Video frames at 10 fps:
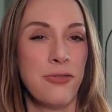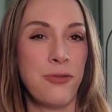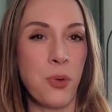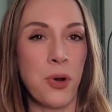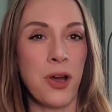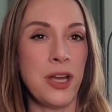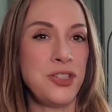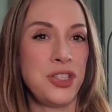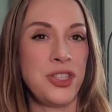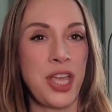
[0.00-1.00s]
for
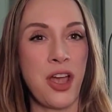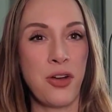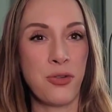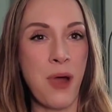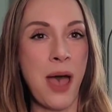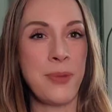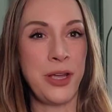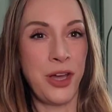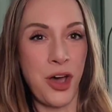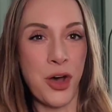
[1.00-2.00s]
just like a grab
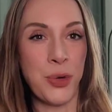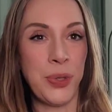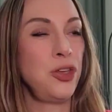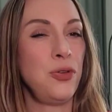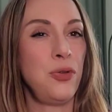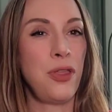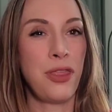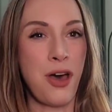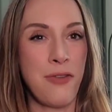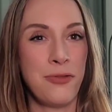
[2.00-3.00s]
and go, cute,
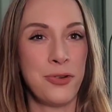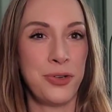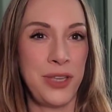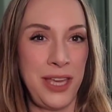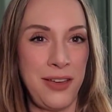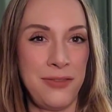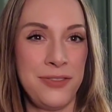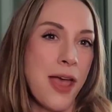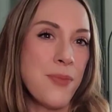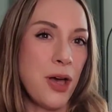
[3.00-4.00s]
thoughtful gift.
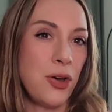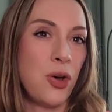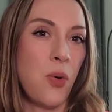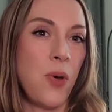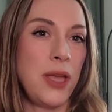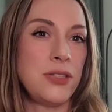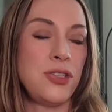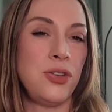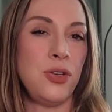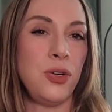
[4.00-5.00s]
I'm going
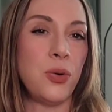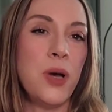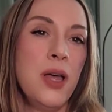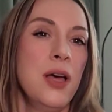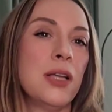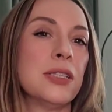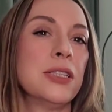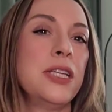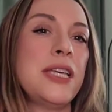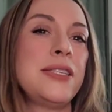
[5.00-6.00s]
to
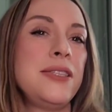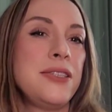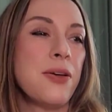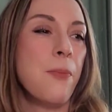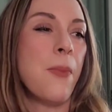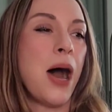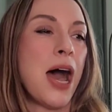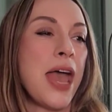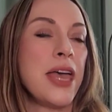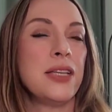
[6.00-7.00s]
list
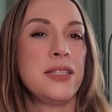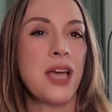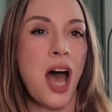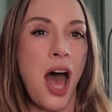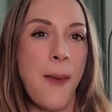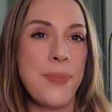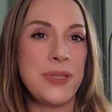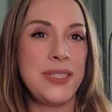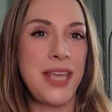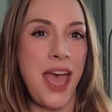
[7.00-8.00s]
my top
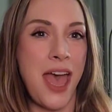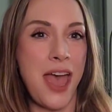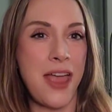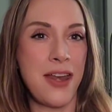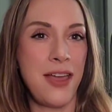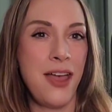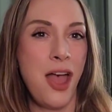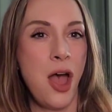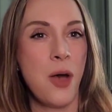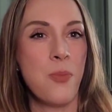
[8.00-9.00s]
10
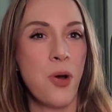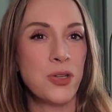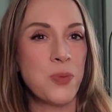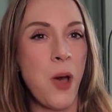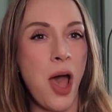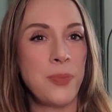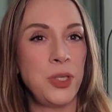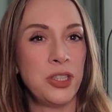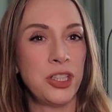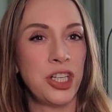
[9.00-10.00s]
most
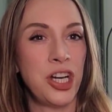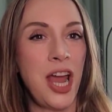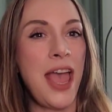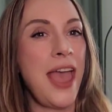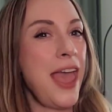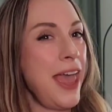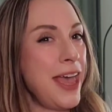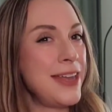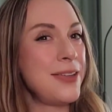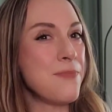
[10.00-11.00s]
popular
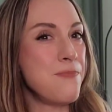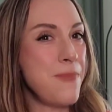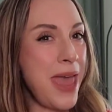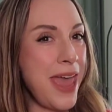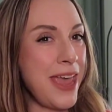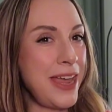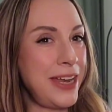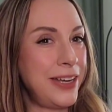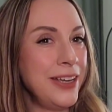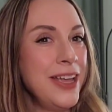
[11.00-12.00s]

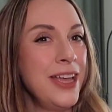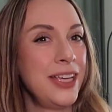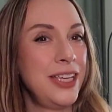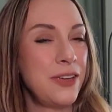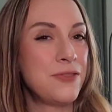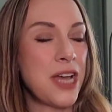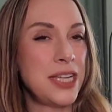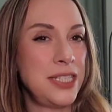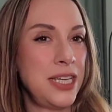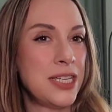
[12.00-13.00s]
handmade gift
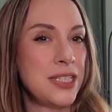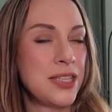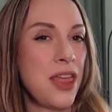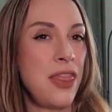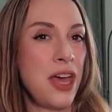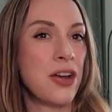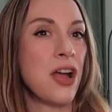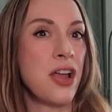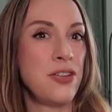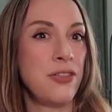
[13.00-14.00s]
ideas that
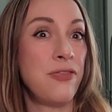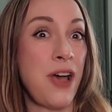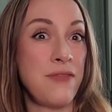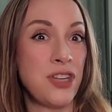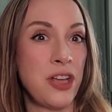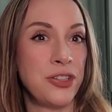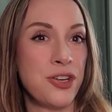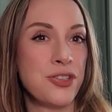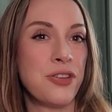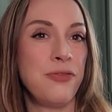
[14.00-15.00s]
are under
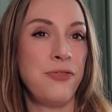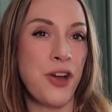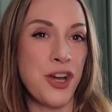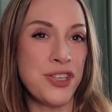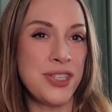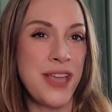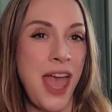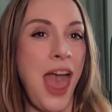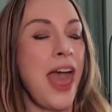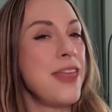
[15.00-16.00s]
$5 first.
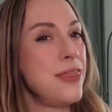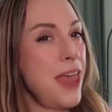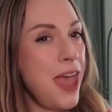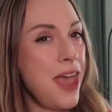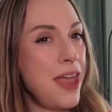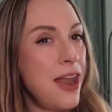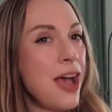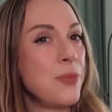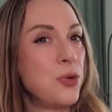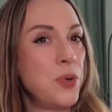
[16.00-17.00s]
And then
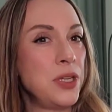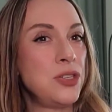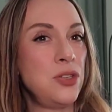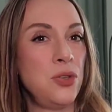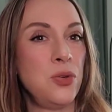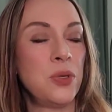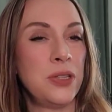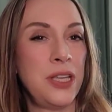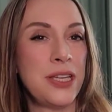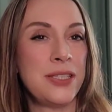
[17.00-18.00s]
I'm going to
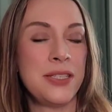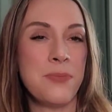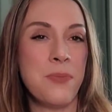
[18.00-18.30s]
list